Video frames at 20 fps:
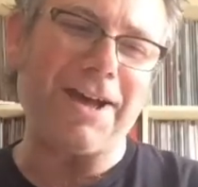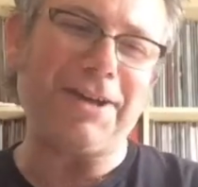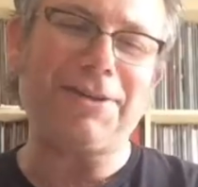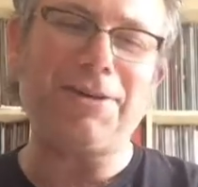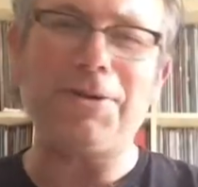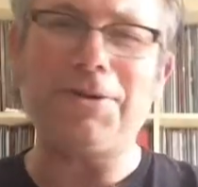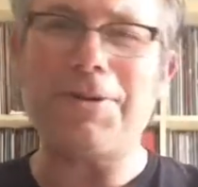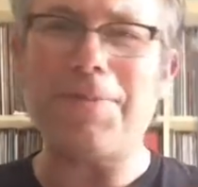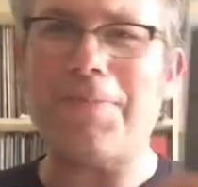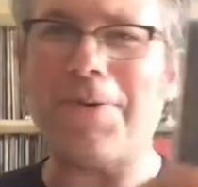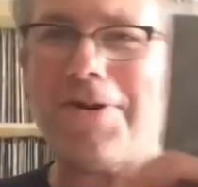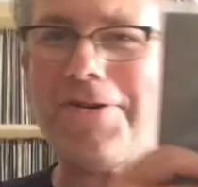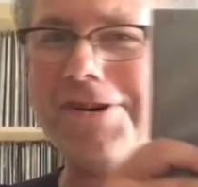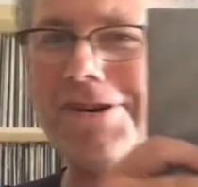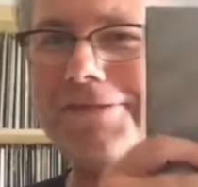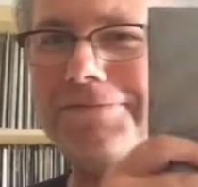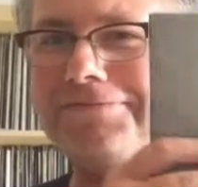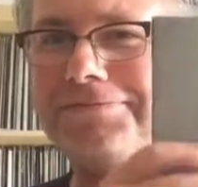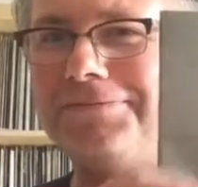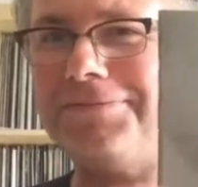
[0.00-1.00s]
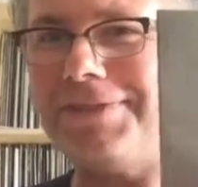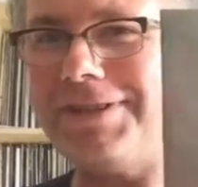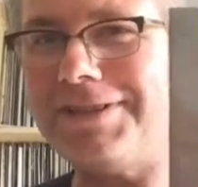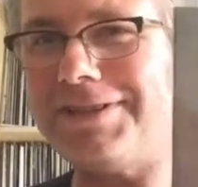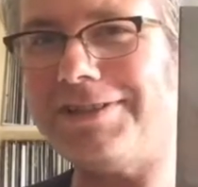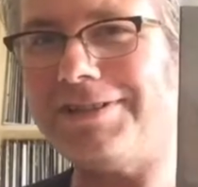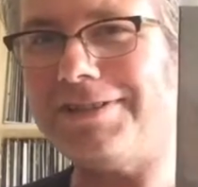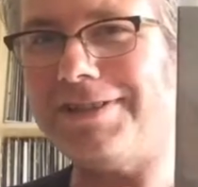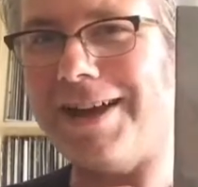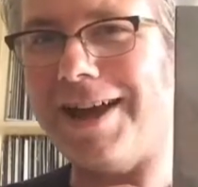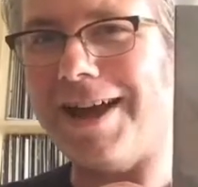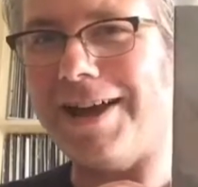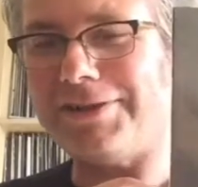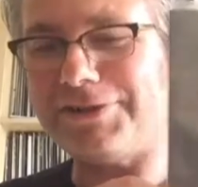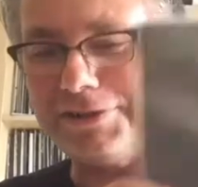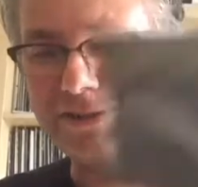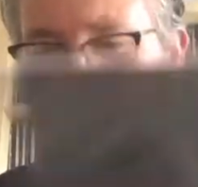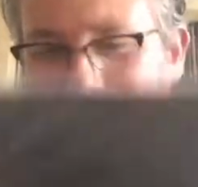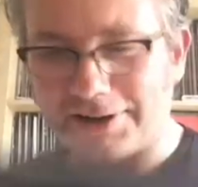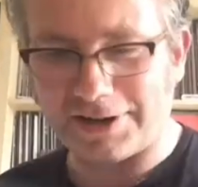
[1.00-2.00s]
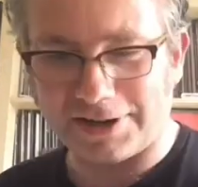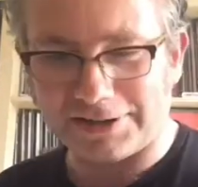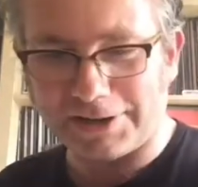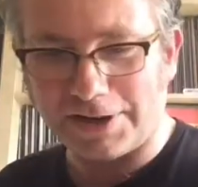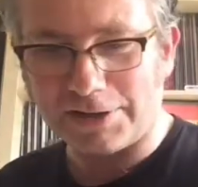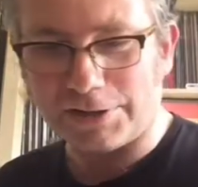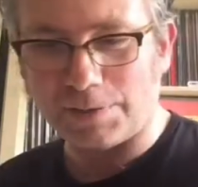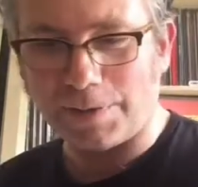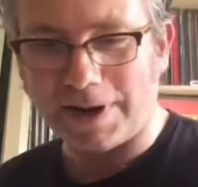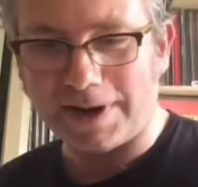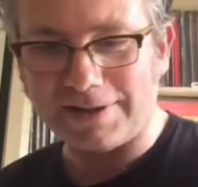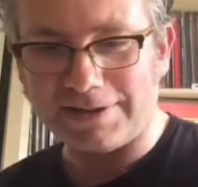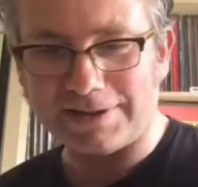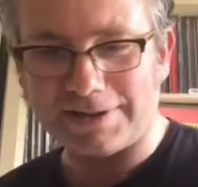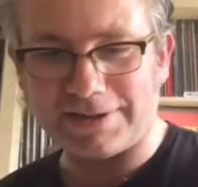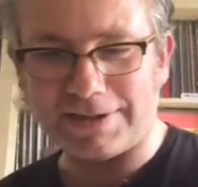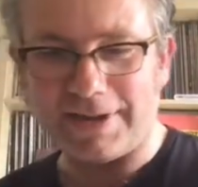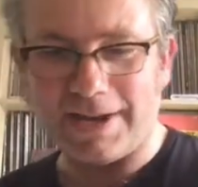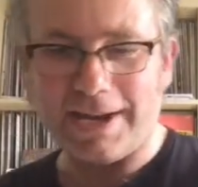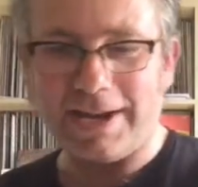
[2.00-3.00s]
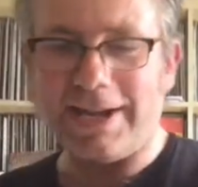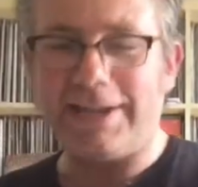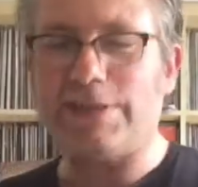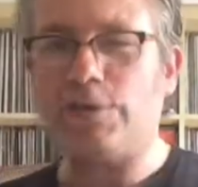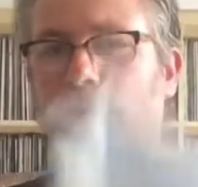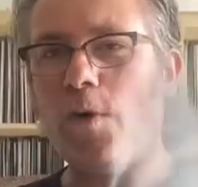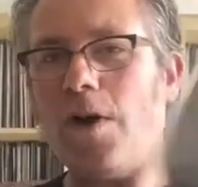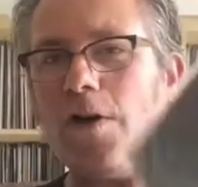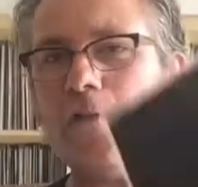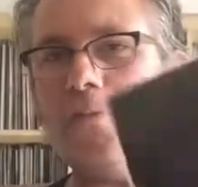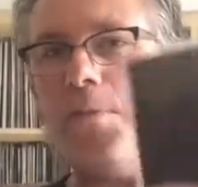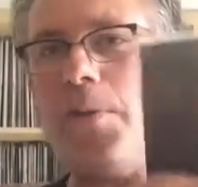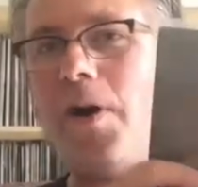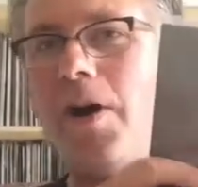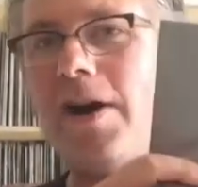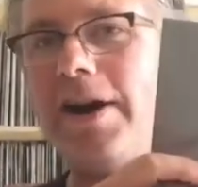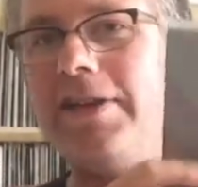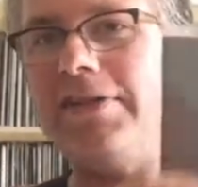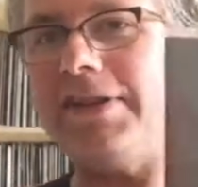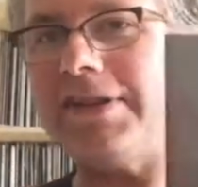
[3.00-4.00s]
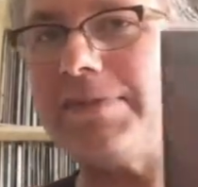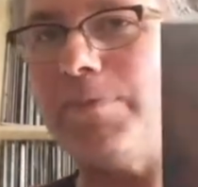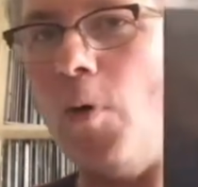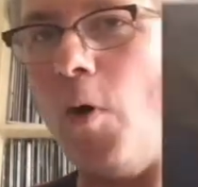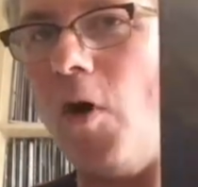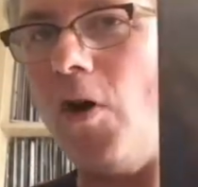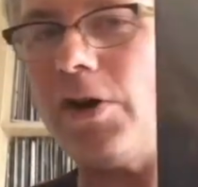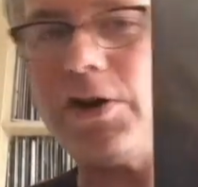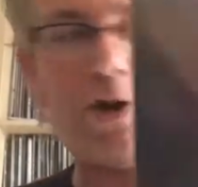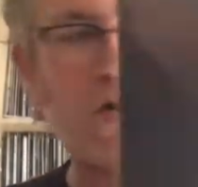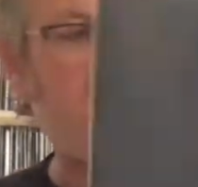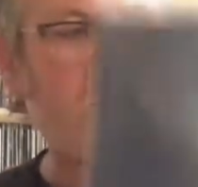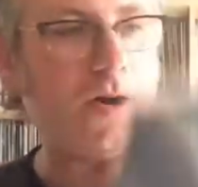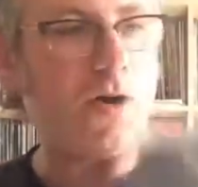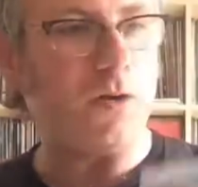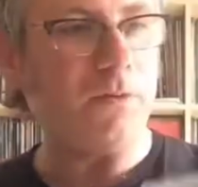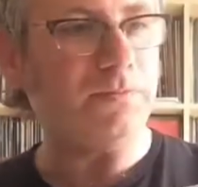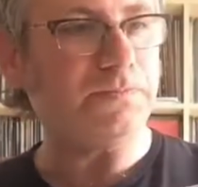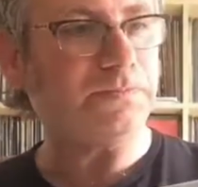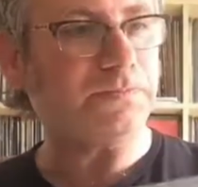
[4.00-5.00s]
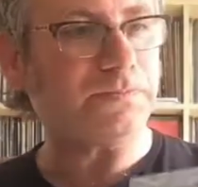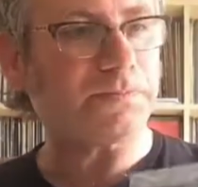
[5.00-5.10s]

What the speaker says: Kookaburra, Cocteau Twins, a 12 by This Mortal Coil,